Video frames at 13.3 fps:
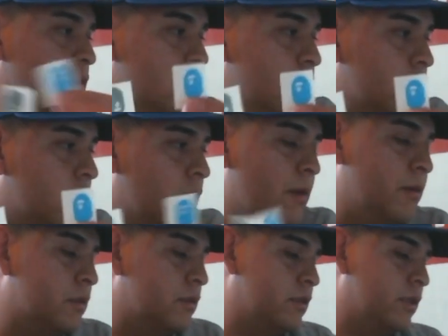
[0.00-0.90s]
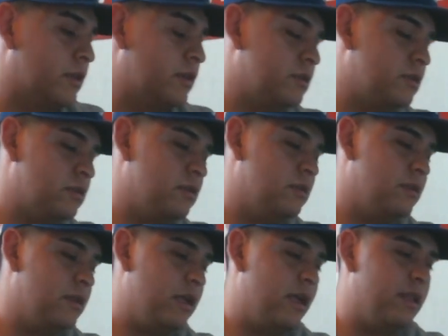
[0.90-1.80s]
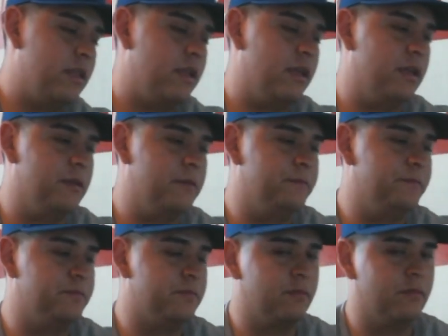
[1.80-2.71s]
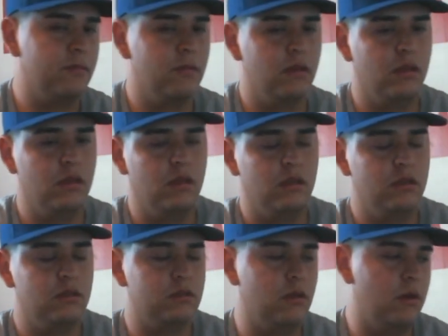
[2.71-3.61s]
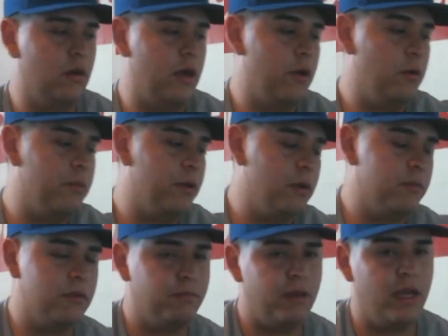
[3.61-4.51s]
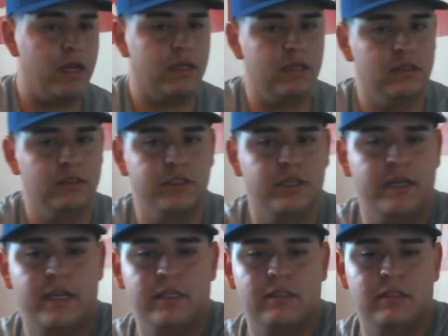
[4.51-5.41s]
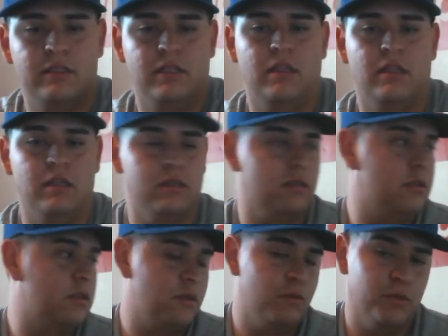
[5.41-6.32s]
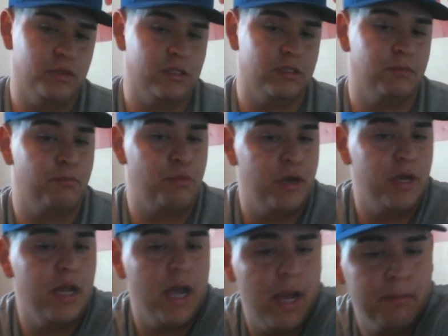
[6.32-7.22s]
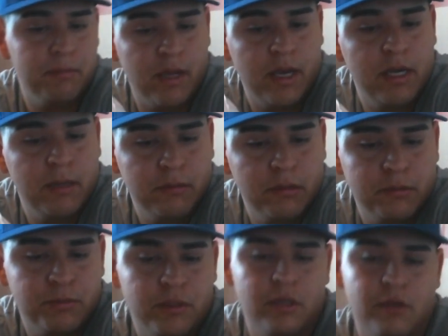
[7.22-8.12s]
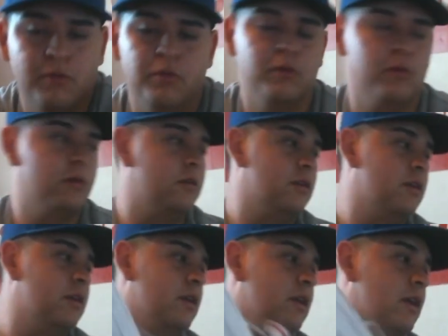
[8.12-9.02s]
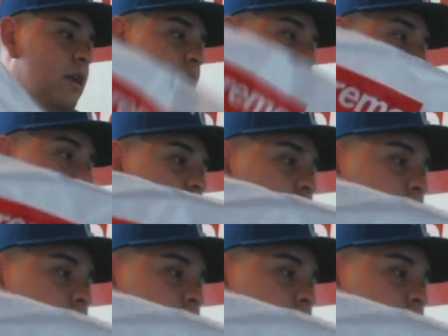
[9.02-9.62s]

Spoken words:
So I got a bunch of stickers, and then so I opened up the package and I see this, which is a pretty hyped item. It's pretty cool. I got